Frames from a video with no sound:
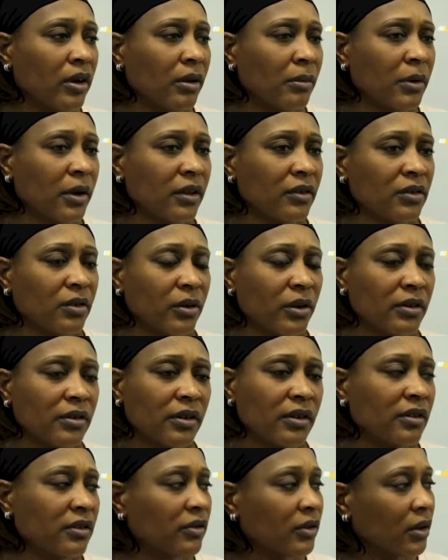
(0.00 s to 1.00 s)
I mean, there's no
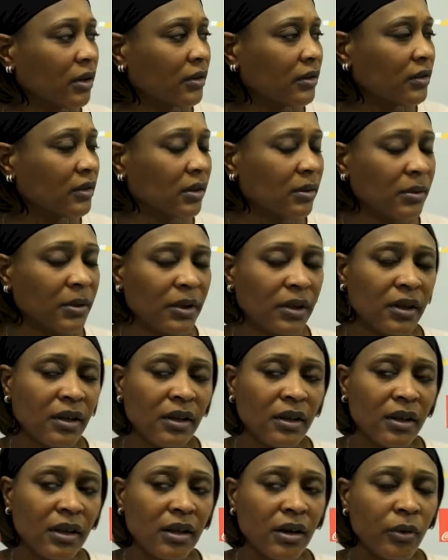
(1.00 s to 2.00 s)
excuse for us to
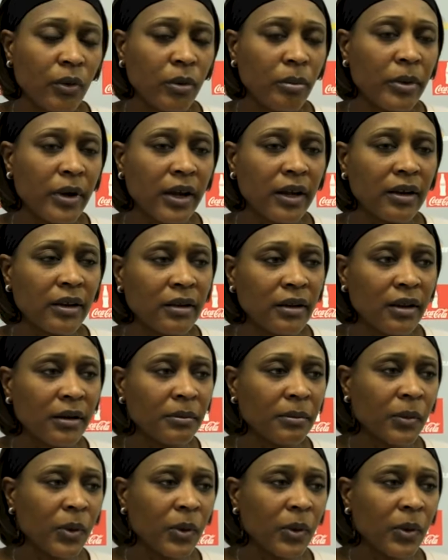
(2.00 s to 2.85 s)
you know, we're bigger than them,